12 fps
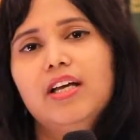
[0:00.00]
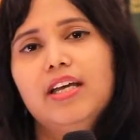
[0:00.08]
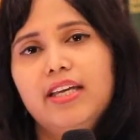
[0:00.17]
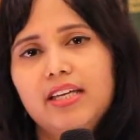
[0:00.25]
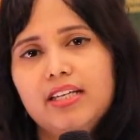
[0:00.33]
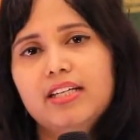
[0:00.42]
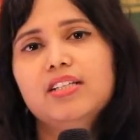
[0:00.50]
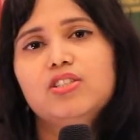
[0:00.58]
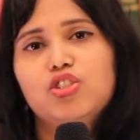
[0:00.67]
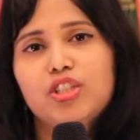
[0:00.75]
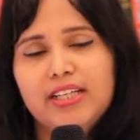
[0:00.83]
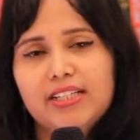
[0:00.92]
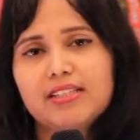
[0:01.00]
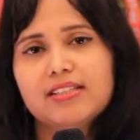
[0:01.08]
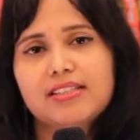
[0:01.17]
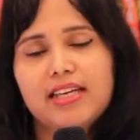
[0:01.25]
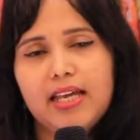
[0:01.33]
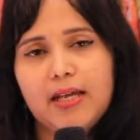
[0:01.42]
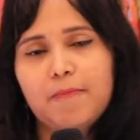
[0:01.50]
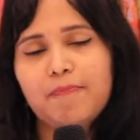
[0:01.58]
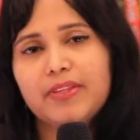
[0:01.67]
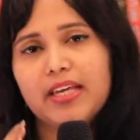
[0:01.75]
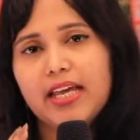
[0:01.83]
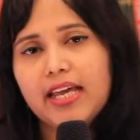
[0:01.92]
in Jesus' name?
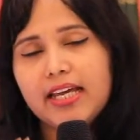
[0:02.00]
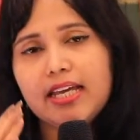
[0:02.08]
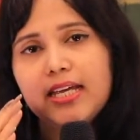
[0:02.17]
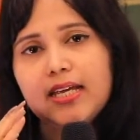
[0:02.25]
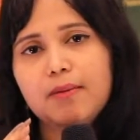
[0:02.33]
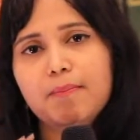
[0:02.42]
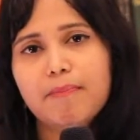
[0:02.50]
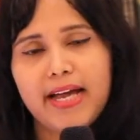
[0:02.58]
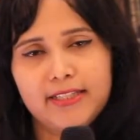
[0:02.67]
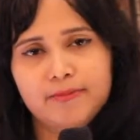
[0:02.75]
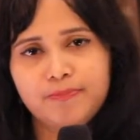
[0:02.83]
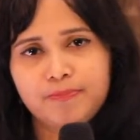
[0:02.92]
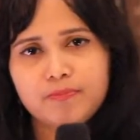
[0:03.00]
Amen.